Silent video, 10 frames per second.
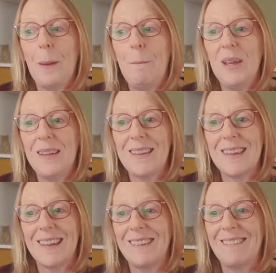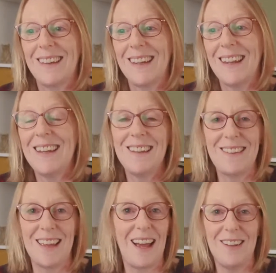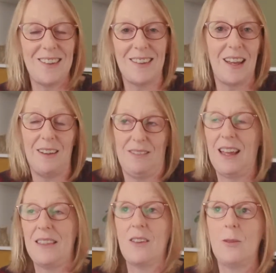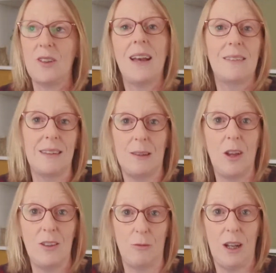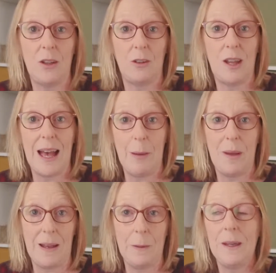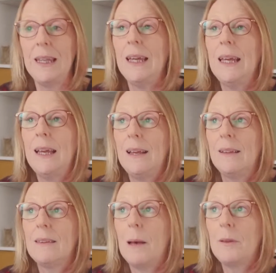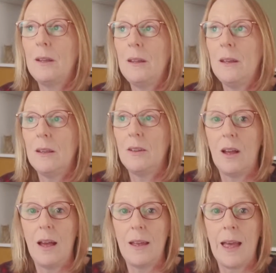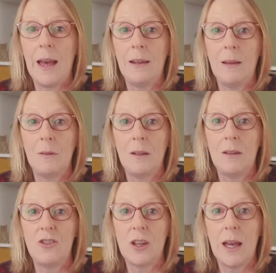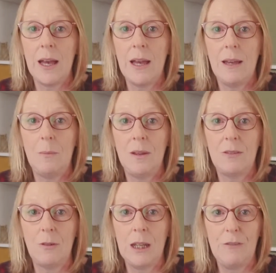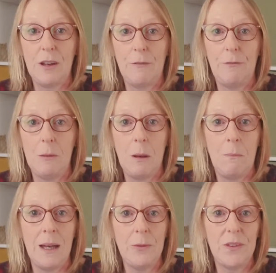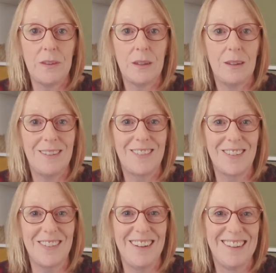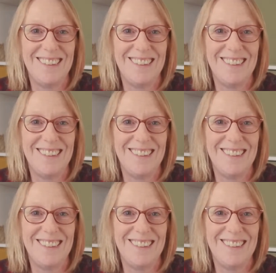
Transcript: But It is. I think Google Tasks is a really good app anyway. So I'm gonna share my screen if I can find my mouse. Hold on.